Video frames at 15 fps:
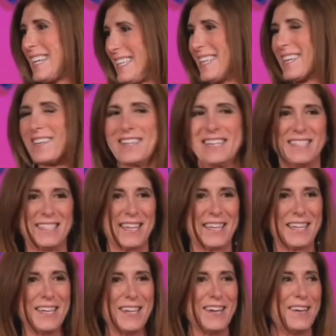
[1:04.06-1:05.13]
little
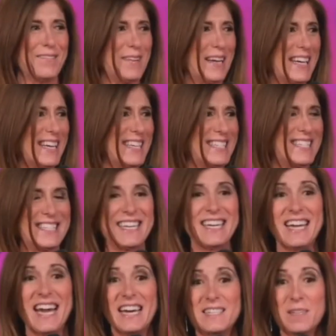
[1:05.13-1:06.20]
insecure because she
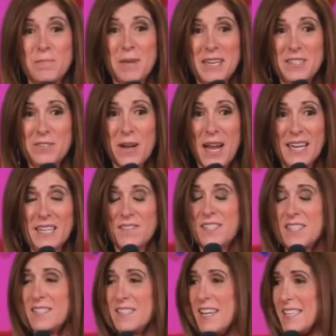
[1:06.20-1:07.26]
hasn't been attractive
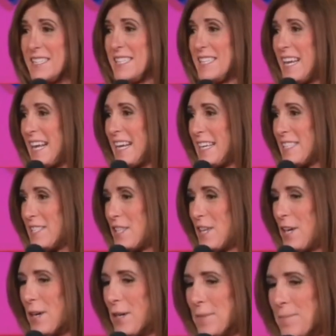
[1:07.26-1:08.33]
since
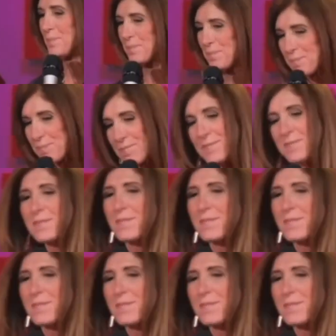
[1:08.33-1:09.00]
1982.